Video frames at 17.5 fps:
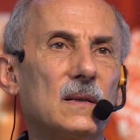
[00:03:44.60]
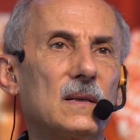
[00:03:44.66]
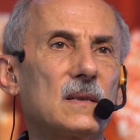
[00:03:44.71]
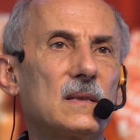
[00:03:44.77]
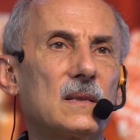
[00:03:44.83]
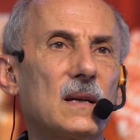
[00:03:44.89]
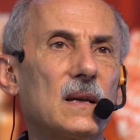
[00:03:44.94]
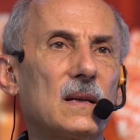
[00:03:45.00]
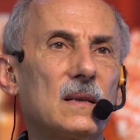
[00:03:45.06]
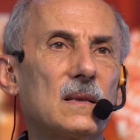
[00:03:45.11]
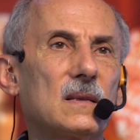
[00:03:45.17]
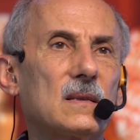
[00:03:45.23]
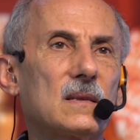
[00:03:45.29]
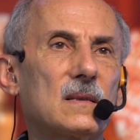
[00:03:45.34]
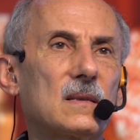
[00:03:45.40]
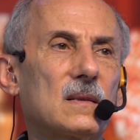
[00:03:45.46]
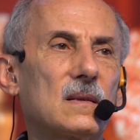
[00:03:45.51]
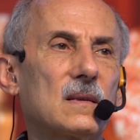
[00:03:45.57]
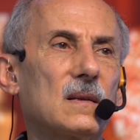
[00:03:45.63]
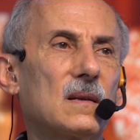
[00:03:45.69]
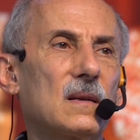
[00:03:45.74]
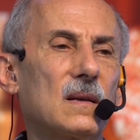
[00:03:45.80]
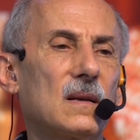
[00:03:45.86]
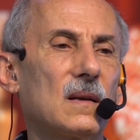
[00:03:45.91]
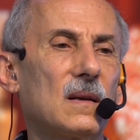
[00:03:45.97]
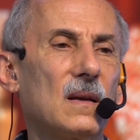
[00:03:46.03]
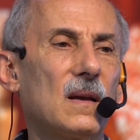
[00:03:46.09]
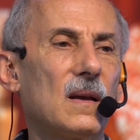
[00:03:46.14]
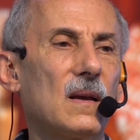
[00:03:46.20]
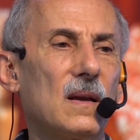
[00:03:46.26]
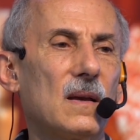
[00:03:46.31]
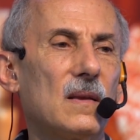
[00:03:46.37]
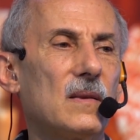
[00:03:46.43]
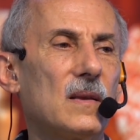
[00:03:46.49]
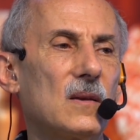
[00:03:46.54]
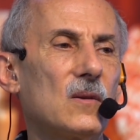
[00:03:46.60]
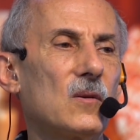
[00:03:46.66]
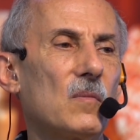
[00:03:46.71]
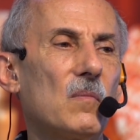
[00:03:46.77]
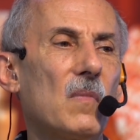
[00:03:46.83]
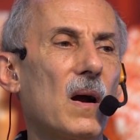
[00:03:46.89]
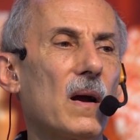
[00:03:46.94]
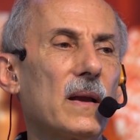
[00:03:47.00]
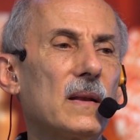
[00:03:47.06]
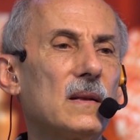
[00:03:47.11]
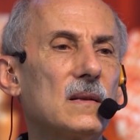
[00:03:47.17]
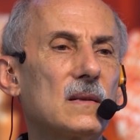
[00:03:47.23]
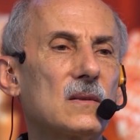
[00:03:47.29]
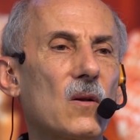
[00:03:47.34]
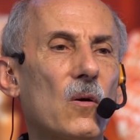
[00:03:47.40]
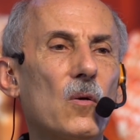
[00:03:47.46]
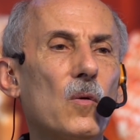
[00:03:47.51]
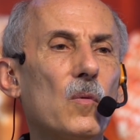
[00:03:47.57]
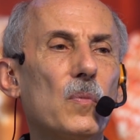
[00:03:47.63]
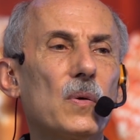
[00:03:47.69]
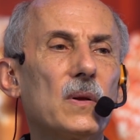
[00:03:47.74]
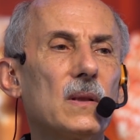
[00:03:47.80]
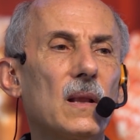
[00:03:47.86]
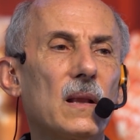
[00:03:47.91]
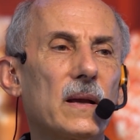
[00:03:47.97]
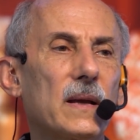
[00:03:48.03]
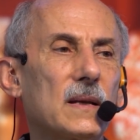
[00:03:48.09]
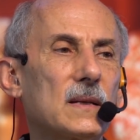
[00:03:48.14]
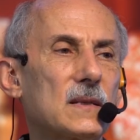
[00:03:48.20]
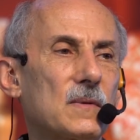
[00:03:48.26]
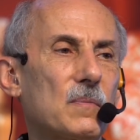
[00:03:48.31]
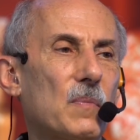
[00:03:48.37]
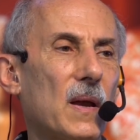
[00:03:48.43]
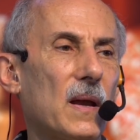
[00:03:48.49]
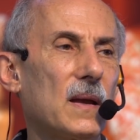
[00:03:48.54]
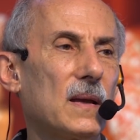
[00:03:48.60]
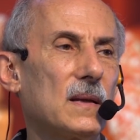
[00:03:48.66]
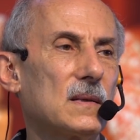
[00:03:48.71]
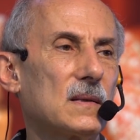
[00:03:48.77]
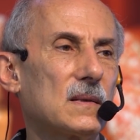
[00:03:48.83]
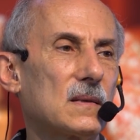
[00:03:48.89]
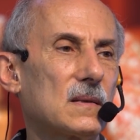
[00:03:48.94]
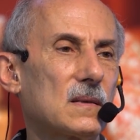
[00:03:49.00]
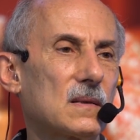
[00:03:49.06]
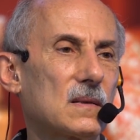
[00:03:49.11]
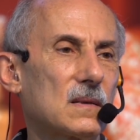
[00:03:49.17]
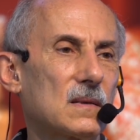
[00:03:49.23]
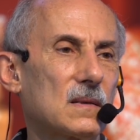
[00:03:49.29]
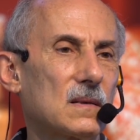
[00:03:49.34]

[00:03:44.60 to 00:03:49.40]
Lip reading: sense that your mind is open like space,